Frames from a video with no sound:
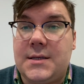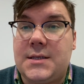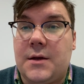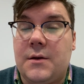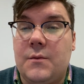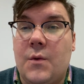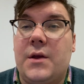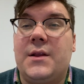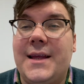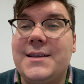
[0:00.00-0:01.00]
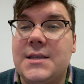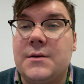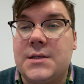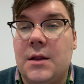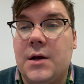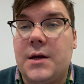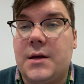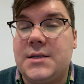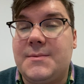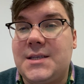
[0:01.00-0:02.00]
So what you'll need to do is look
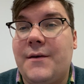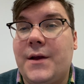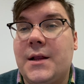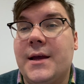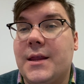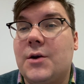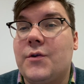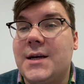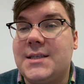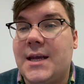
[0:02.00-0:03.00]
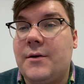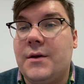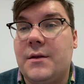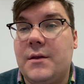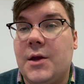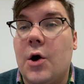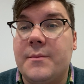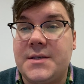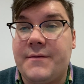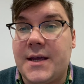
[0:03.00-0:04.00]
specifically at the criteria that the
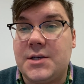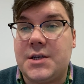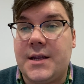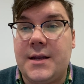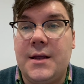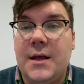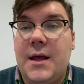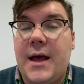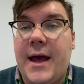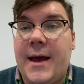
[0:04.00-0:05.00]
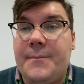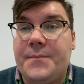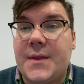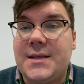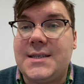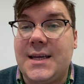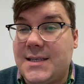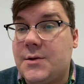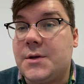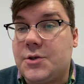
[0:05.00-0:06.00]
observation
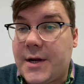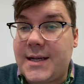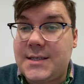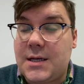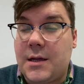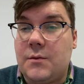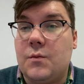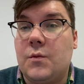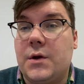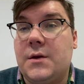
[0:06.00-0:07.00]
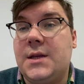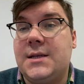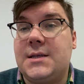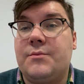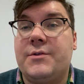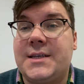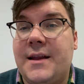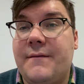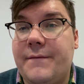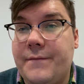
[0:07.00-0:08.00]
seeks to address and what you need to
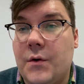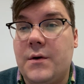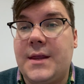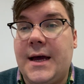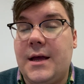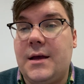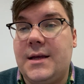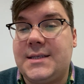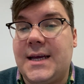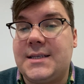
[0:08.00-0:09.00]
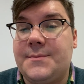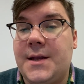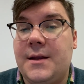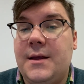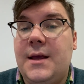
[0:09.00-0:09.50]
present for that assessment,